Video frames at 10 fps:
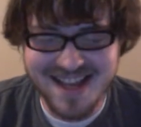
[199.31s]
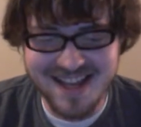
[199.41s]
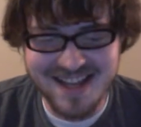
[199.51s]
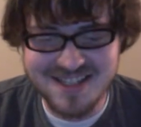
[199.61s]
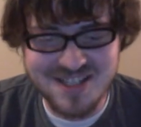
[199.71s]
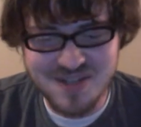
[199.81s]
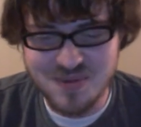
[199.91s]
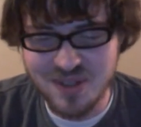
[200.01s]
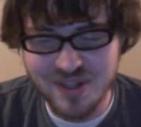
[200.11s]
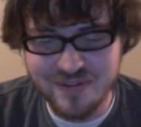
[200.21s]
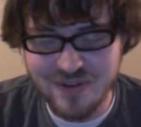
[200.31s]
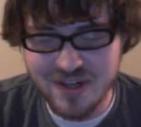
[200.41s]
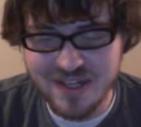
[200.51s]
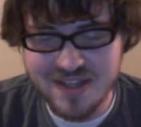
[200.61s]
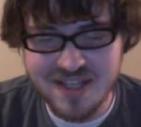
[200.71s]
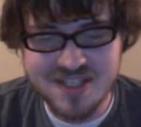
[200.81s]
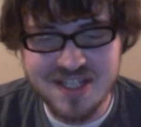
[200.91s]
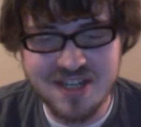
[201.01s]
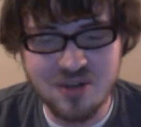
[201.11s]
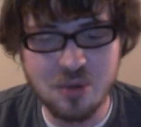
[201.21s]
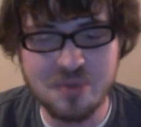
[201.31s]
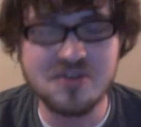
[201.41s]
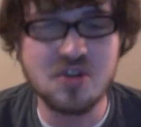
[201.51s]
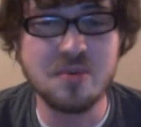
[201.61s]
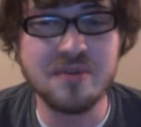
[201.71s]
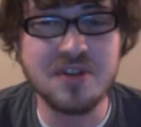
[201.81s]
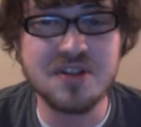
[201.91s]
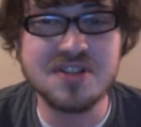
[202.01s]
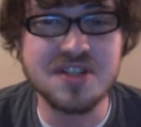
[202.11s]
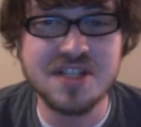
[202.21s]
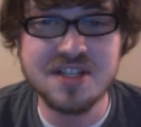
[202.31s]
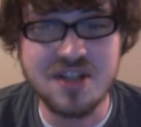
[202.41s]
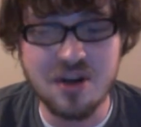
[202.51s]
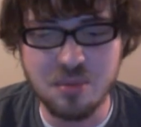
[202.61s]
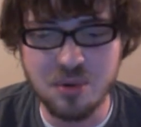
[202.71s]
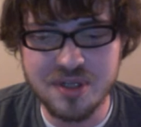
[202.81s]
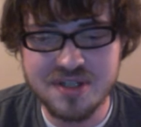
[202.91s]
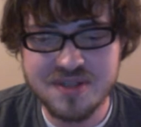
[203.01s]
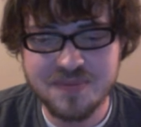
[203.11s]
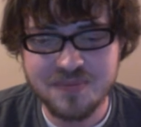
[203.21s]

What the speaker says: It's just really funny. They see a group of supervillains, the Disco Boys,